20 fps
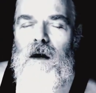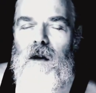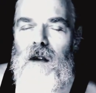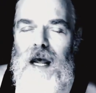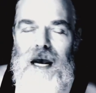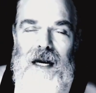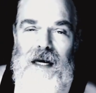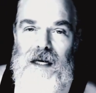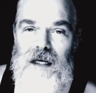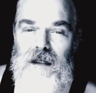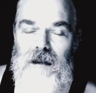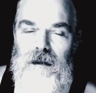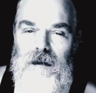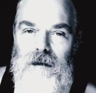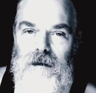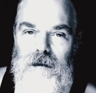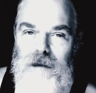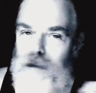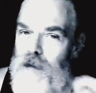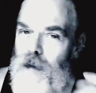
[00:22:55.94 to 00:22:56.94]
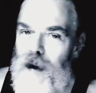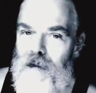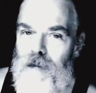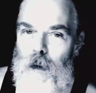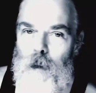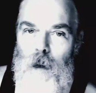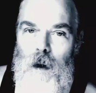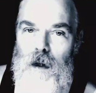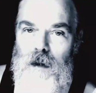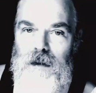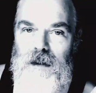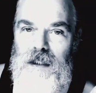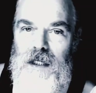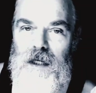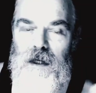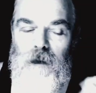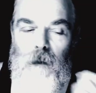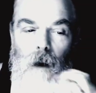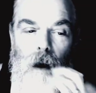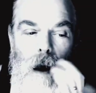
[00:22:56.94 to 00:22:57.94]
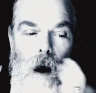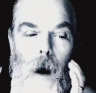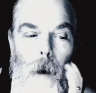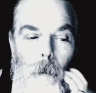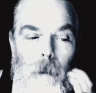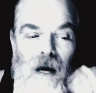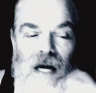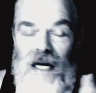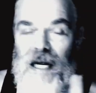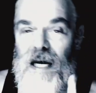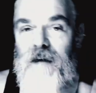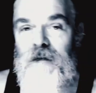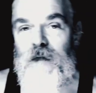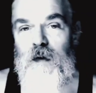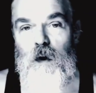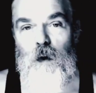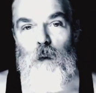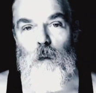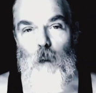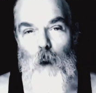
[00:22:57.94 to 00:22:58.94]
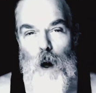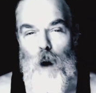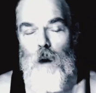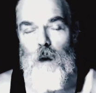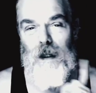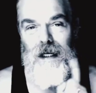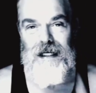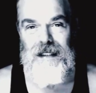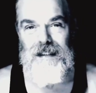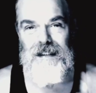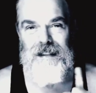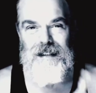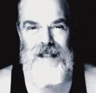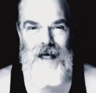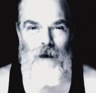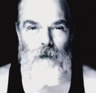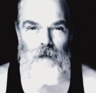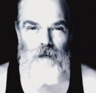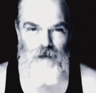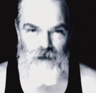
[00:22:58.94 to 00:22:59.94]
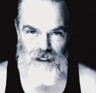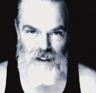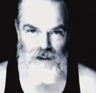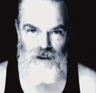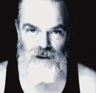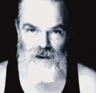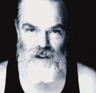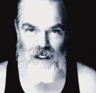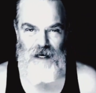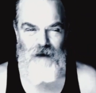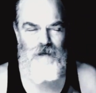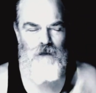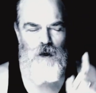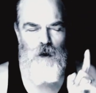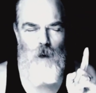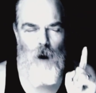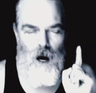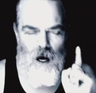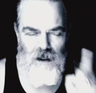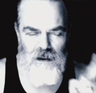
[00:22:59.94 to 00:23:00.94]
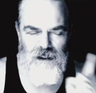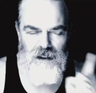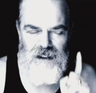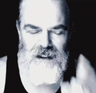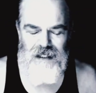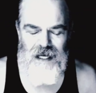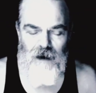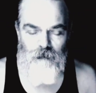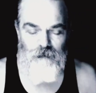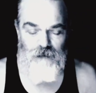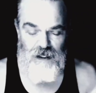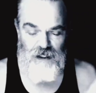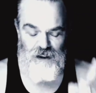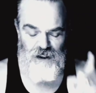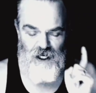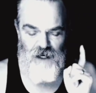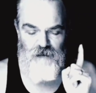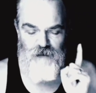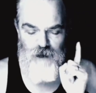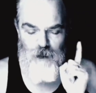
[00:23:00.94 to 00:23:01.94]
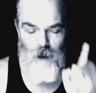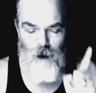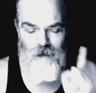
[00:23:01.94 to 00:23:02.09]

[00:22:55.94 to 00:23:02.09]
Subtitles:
ladies, you have a role too. But if your role is selfish, if you are selfish, if you are